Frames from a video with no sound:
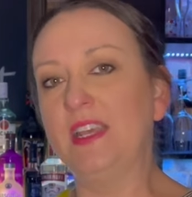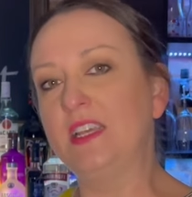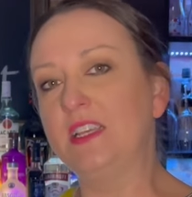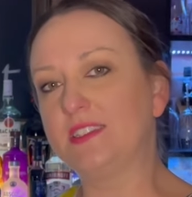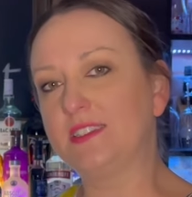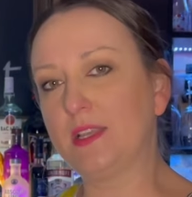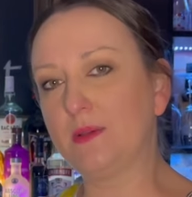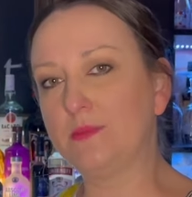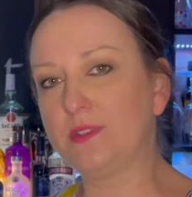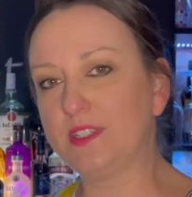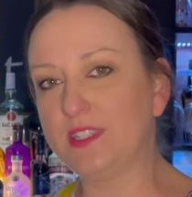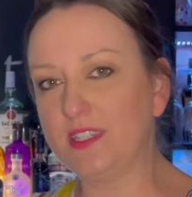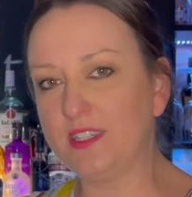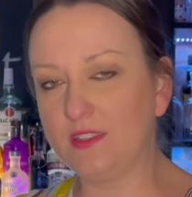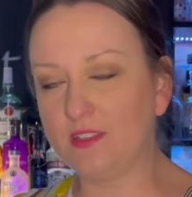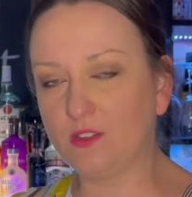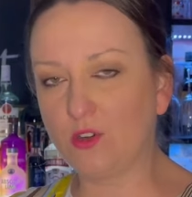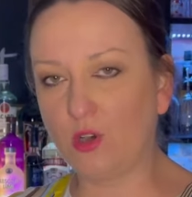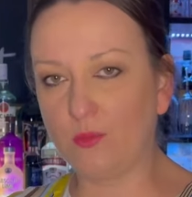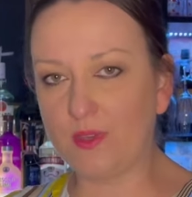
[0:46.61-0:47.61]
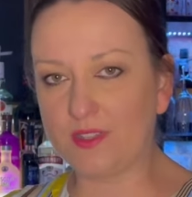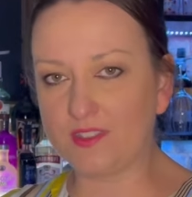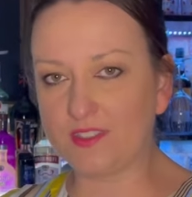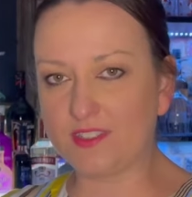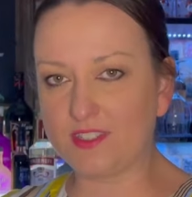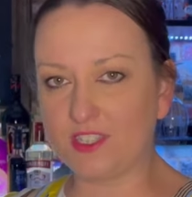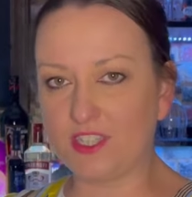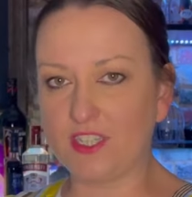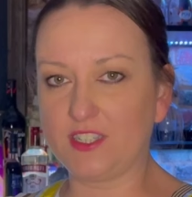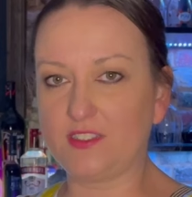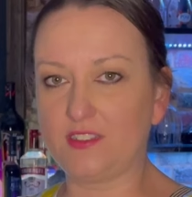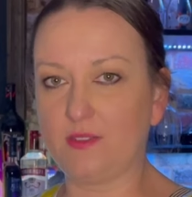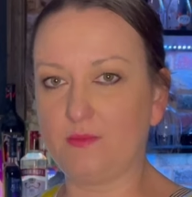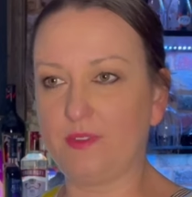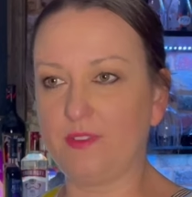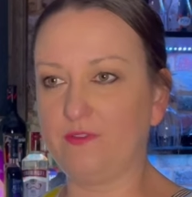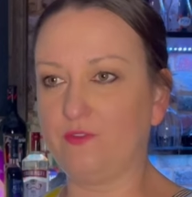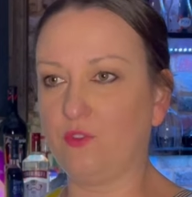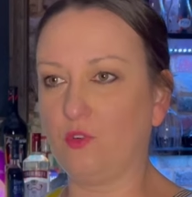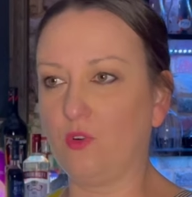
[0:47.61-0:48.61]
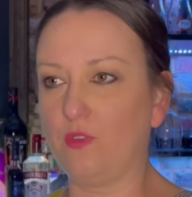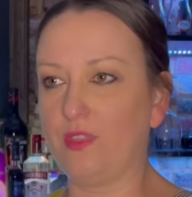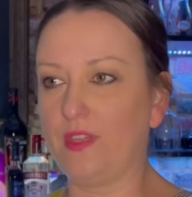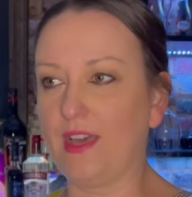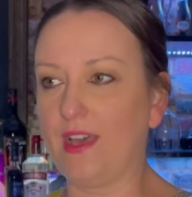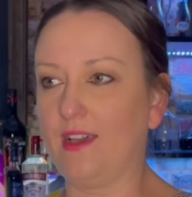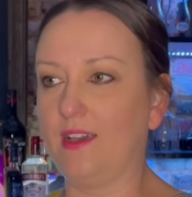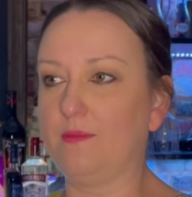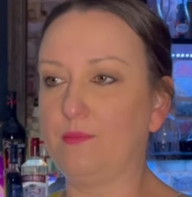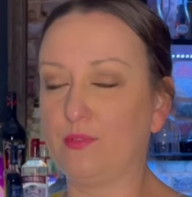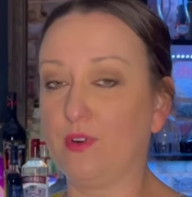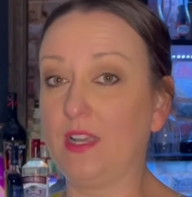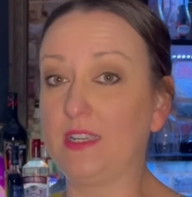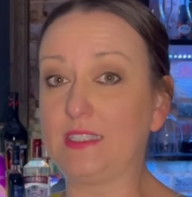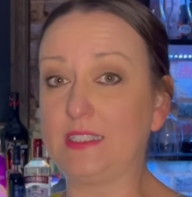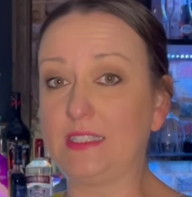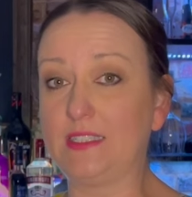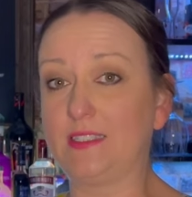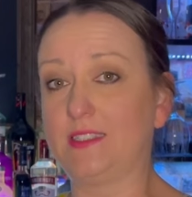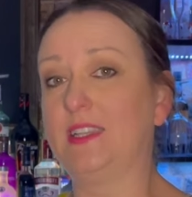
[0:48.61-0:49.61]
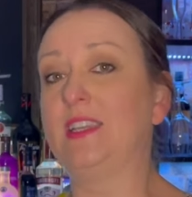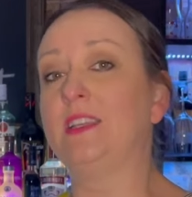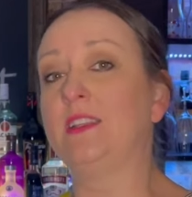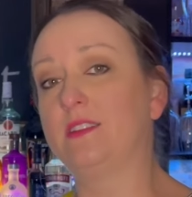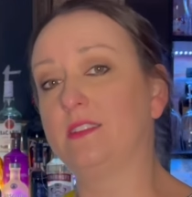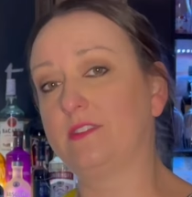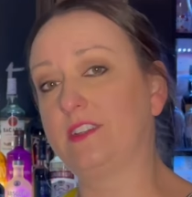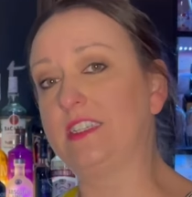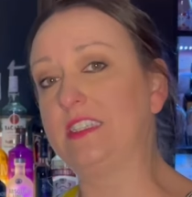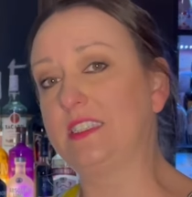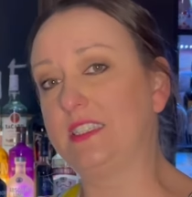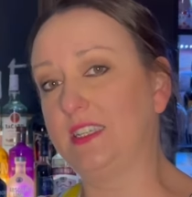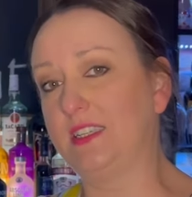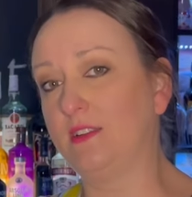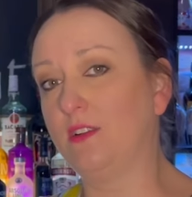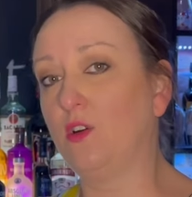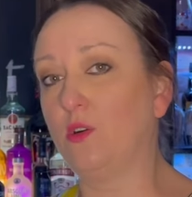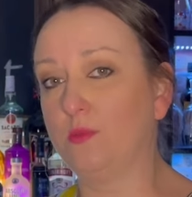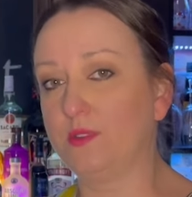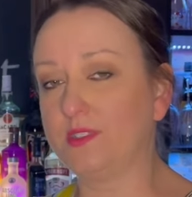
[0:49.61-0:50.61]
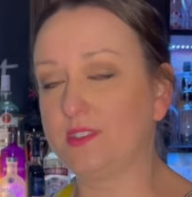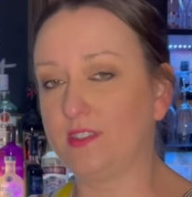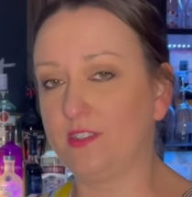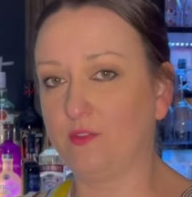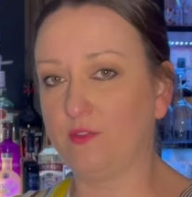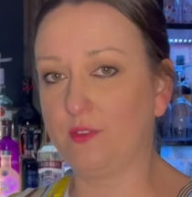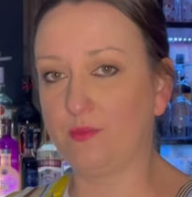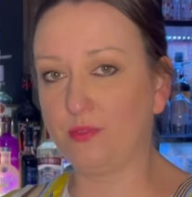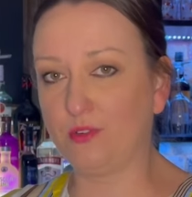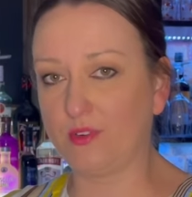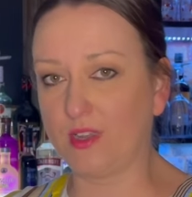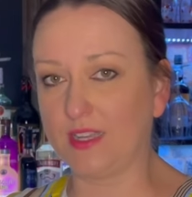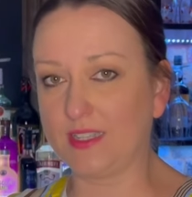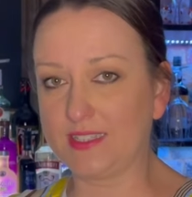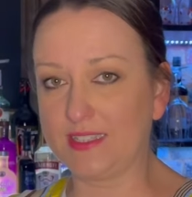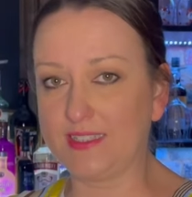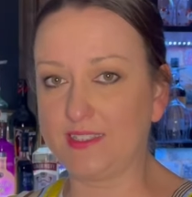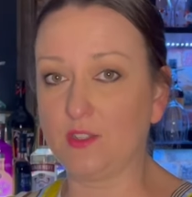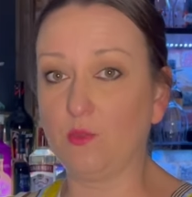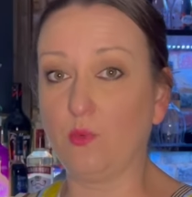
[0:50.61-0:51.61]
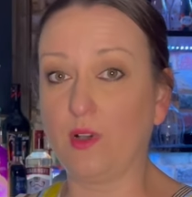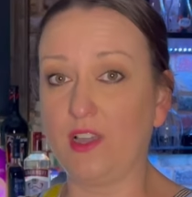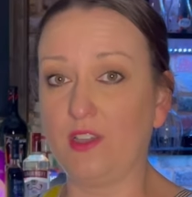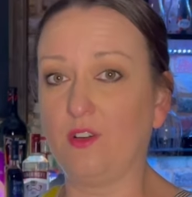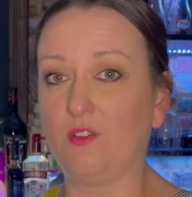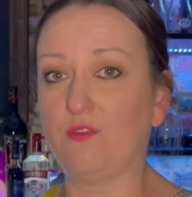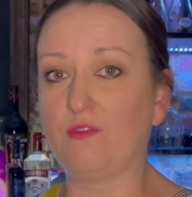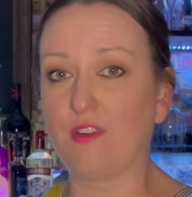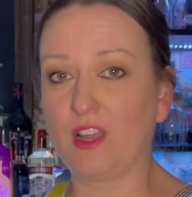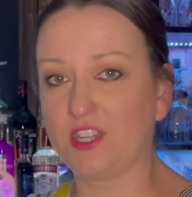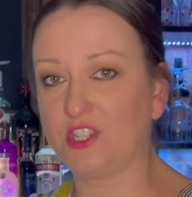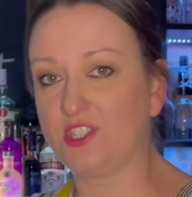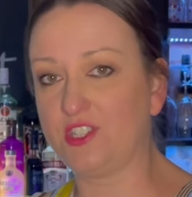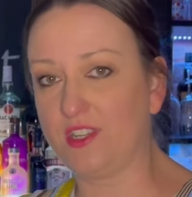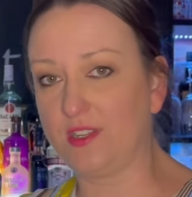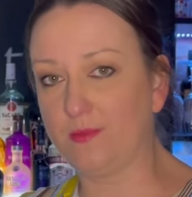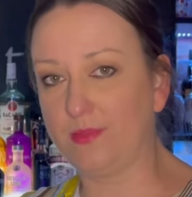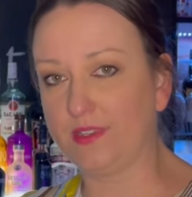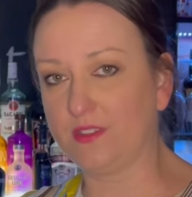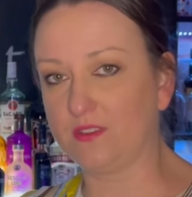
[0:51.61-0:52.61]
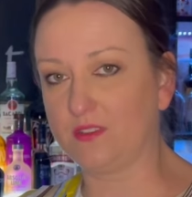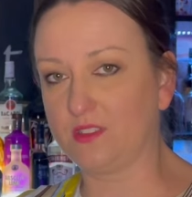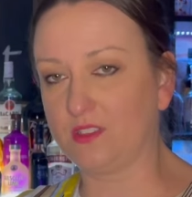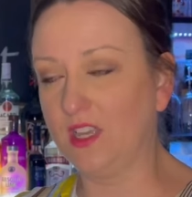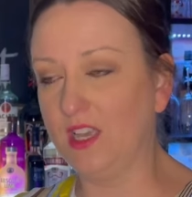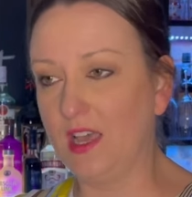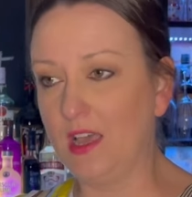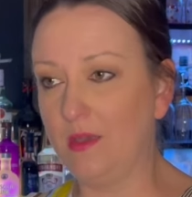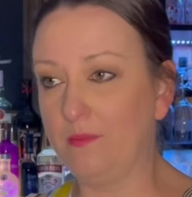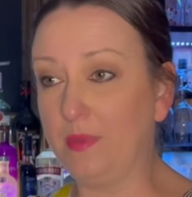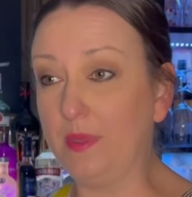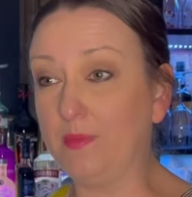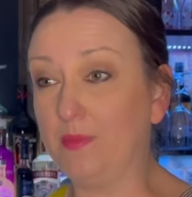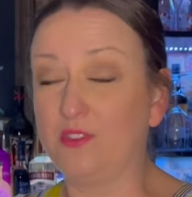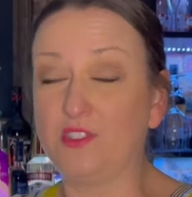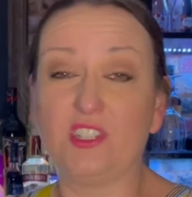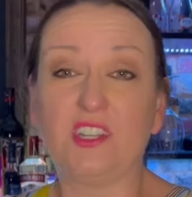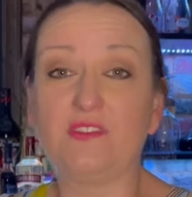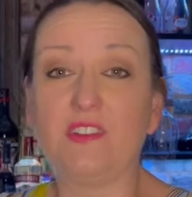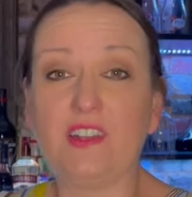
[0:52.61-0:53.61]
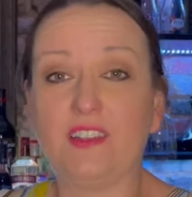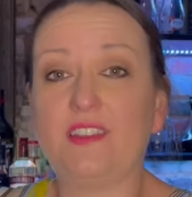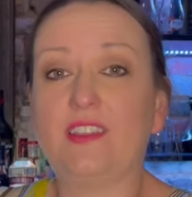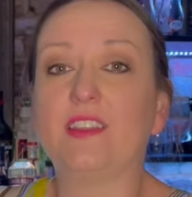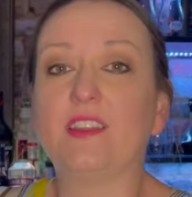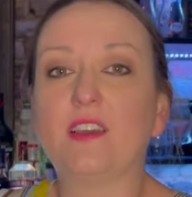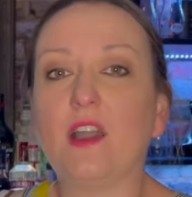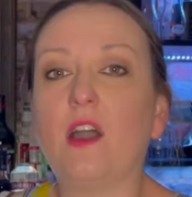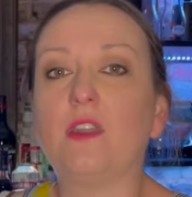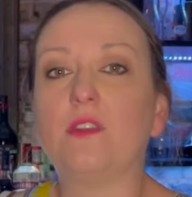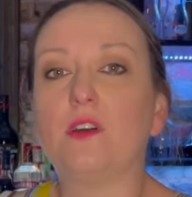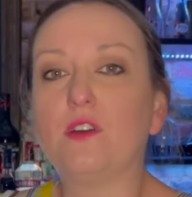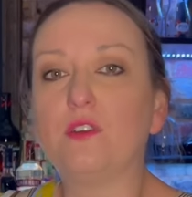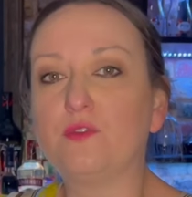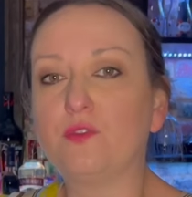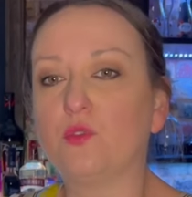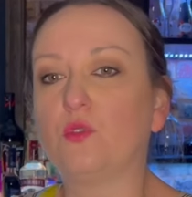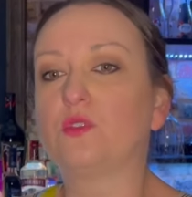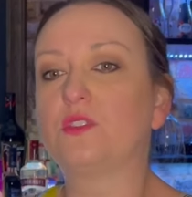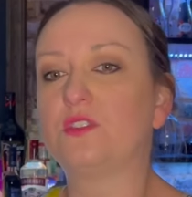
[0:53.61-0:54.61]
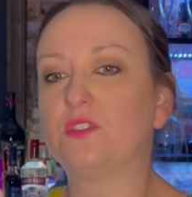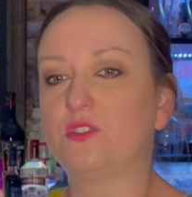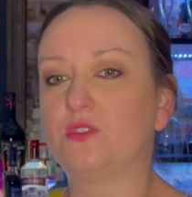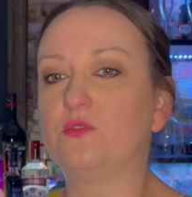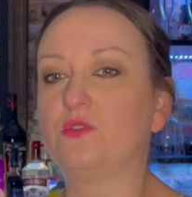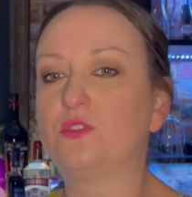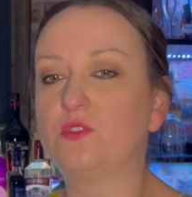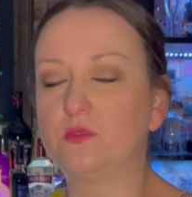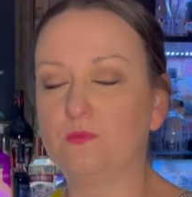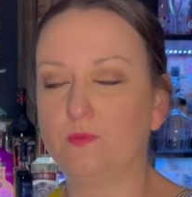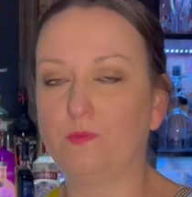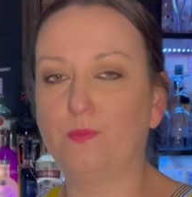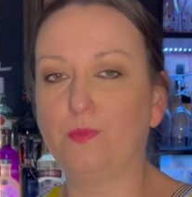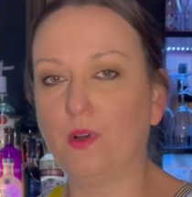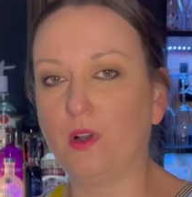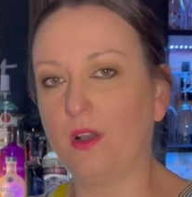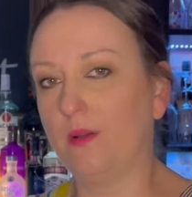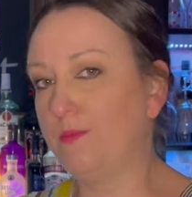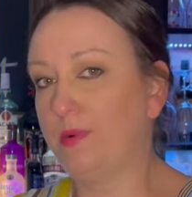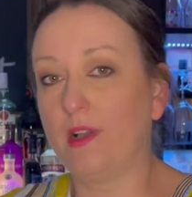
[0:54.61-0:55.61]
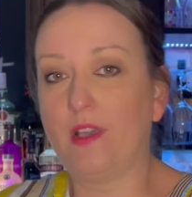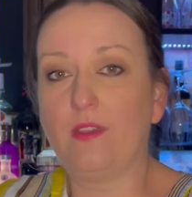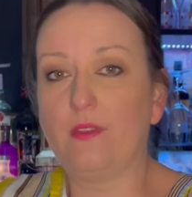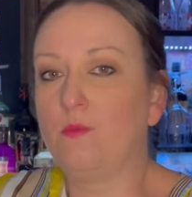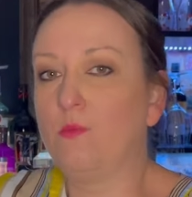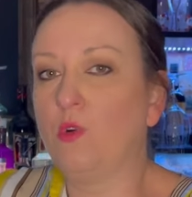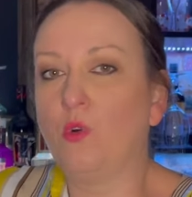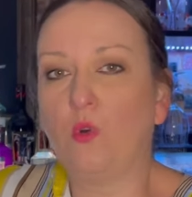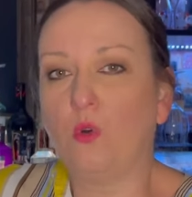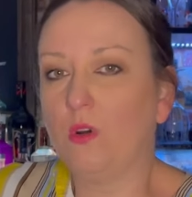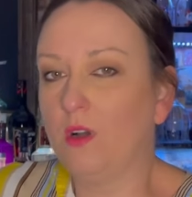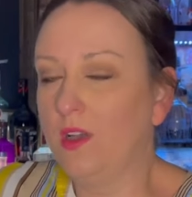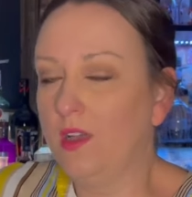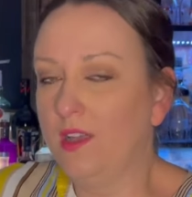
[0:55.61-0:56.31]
Somebody in the comments suggested before that prices increasing, obviously, of the products is a way of rationing because people generally then can't afford to buy, buy more